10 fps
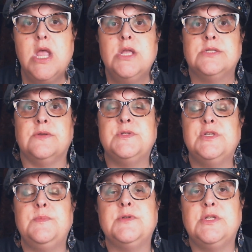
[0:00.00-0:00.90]
So I'm
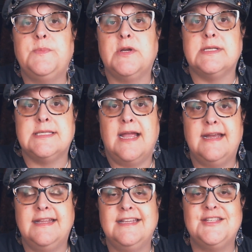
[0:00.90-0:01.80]
super, super
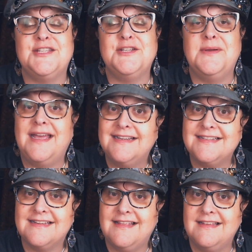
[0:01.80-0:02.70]
excited to head
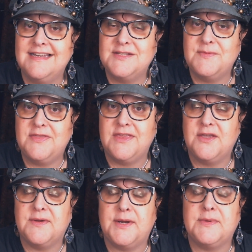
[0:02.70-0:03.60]
into the holidays with
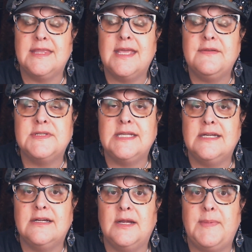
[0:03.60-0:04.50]
you, and I would love to
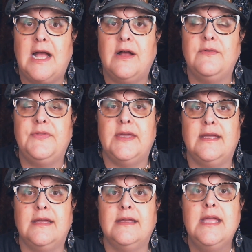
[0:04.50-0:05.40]
hear about
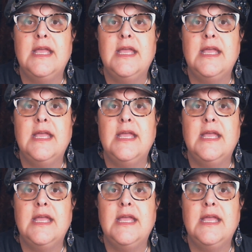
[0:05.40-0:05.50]
the